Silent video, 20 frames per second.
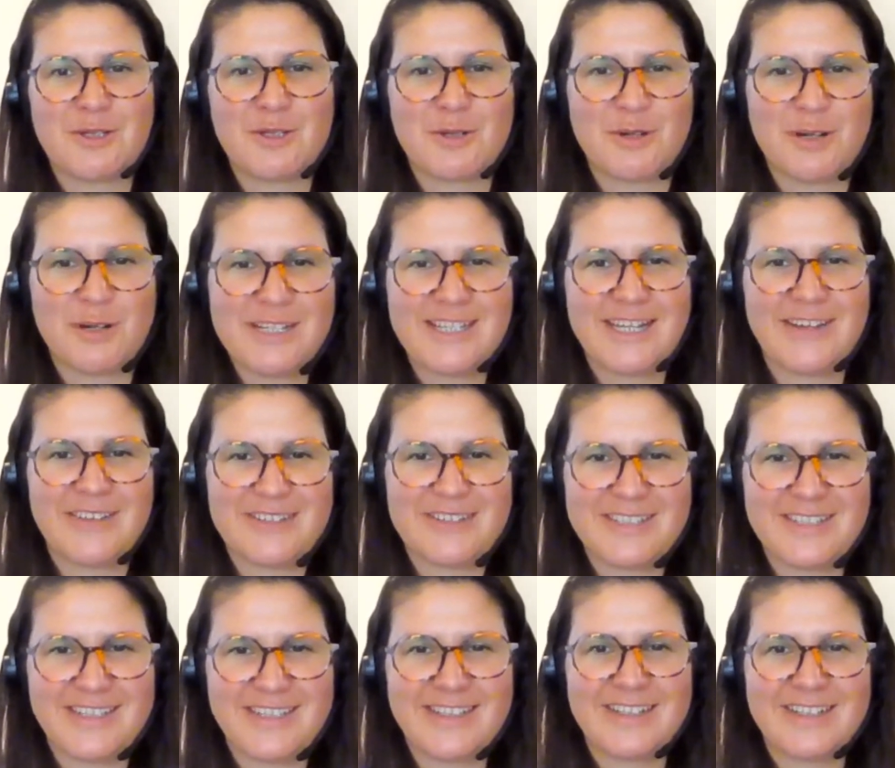streets, I
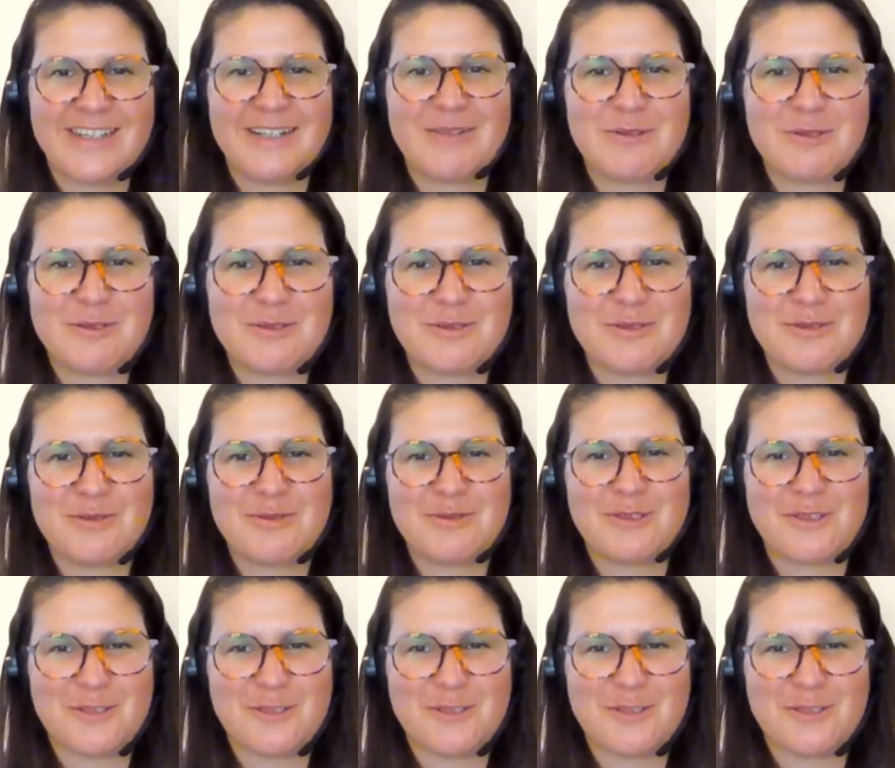said hello to two